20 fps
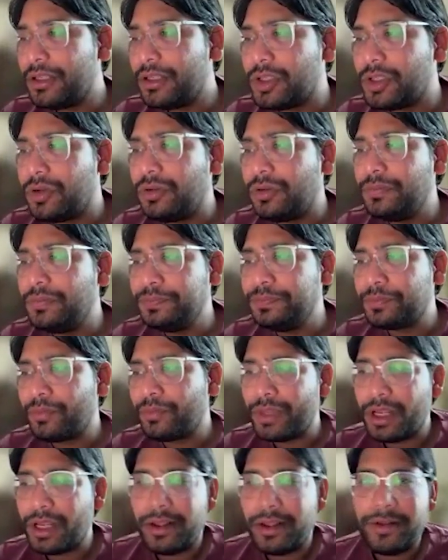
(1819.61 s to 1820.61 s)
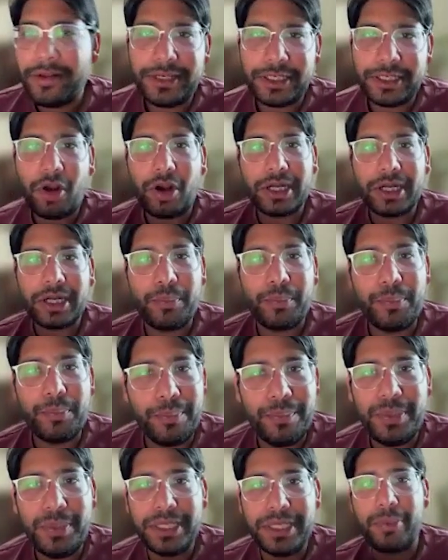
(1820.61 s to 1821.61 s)
So we talked a
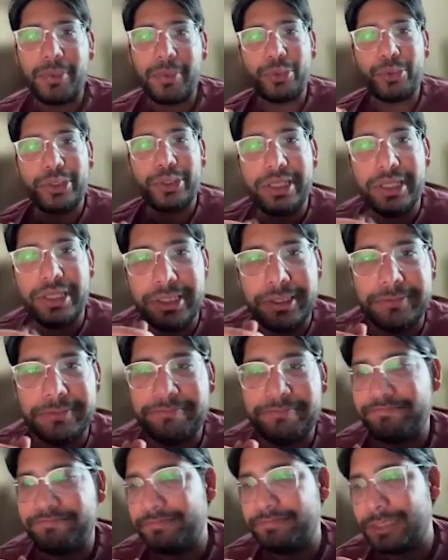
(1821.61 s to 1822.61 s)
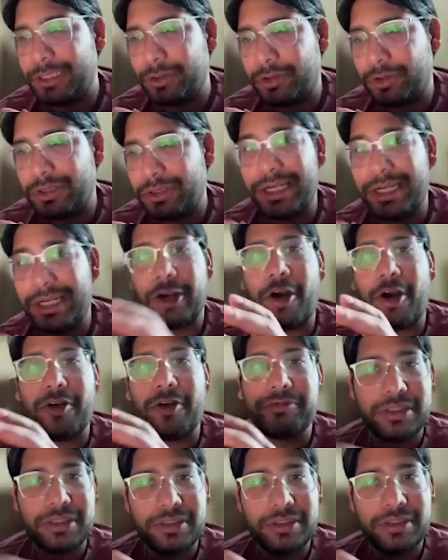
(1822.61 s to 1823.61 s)
bit about the
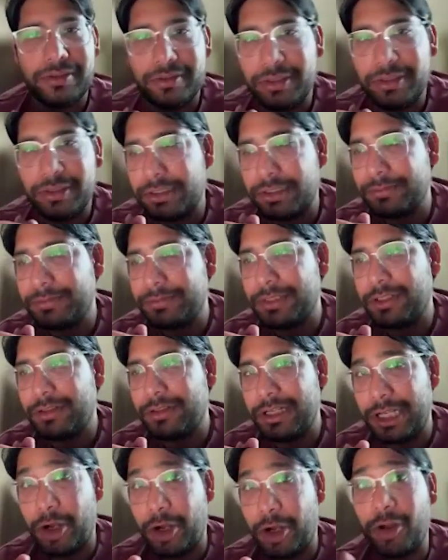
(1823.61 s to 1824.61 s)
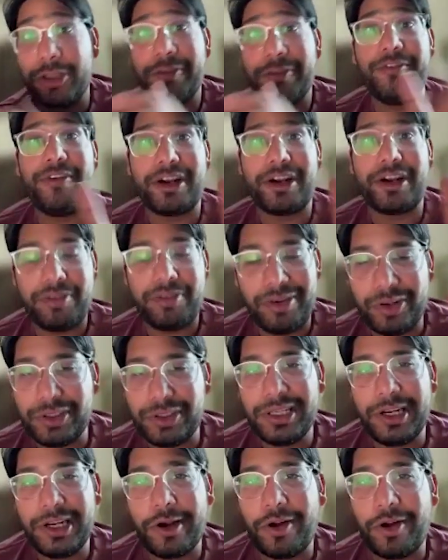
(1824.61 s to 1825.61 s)
trade-offs um, on the
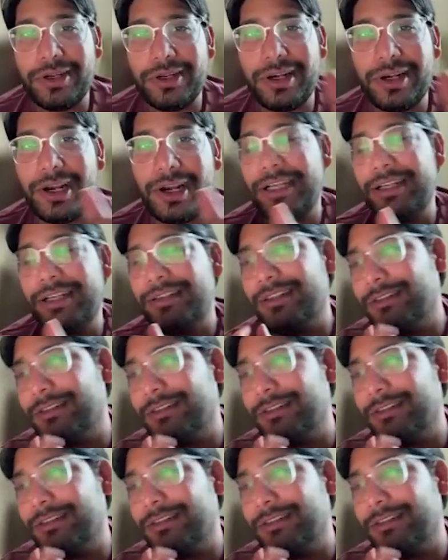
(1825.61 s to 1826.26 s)
workflows around, right?